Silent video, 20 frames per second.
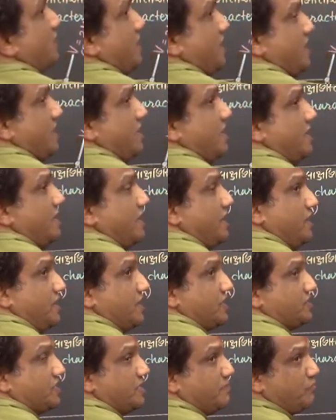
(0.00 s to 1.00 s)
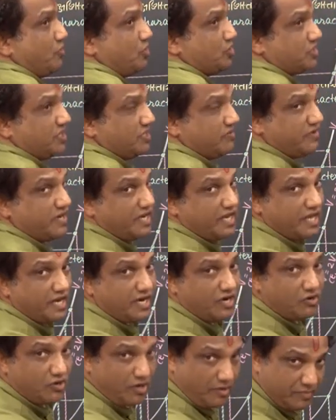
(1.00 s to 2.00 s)
Okay? Interchange positive and
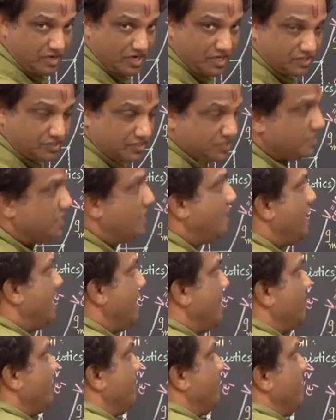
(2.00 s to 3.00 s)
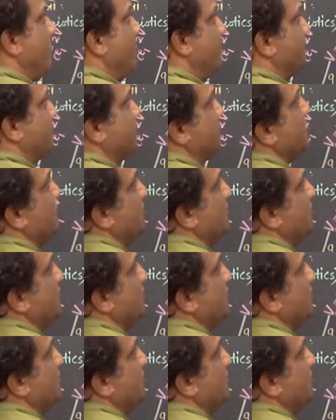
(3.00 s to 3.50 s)
negative terminals. And fifth,